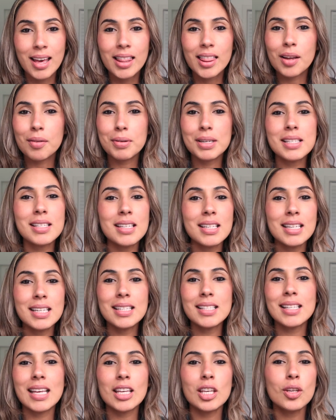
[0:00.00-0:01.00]
The reason
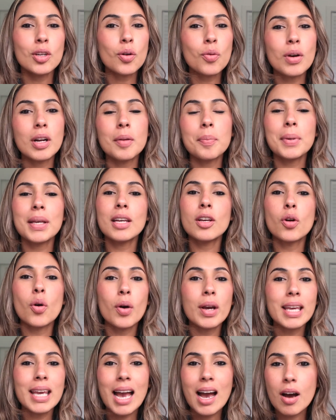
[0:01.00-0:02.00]
is that you don't want to be
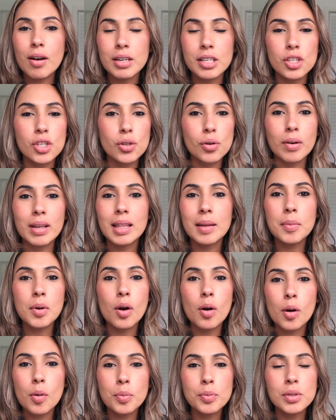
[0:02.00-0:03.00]
going out and showing them
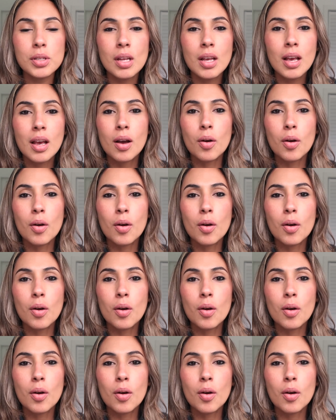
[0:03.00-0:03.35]
homes